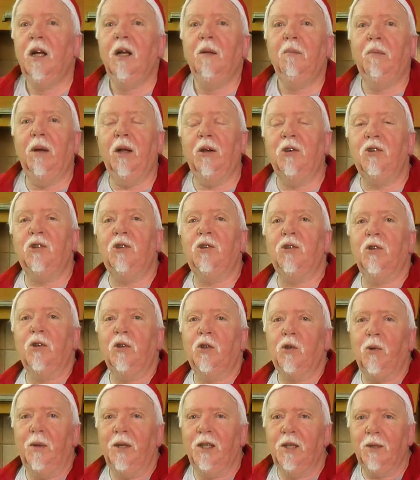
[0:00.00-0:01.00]
plus
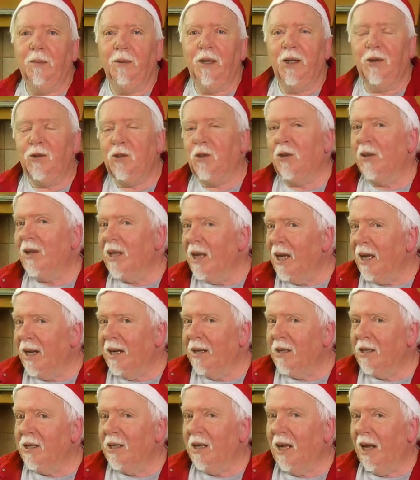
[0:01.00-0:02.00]
20 minutes at the
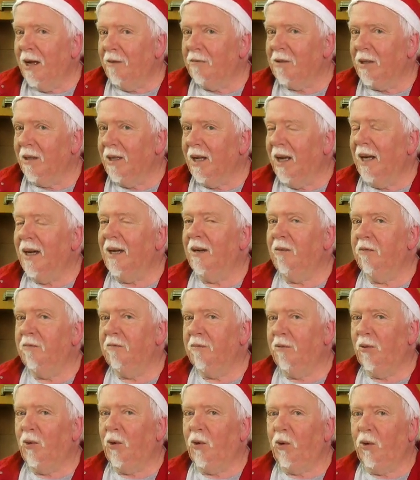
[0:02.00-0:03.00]
end after that
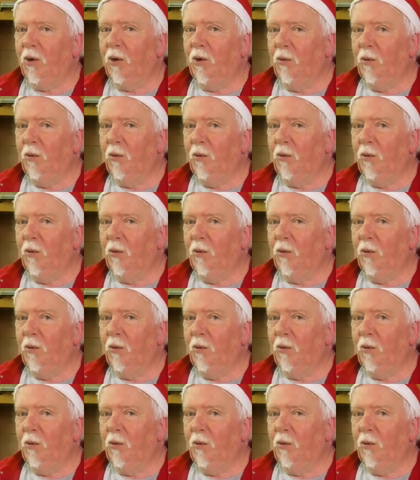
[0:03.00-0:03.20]
for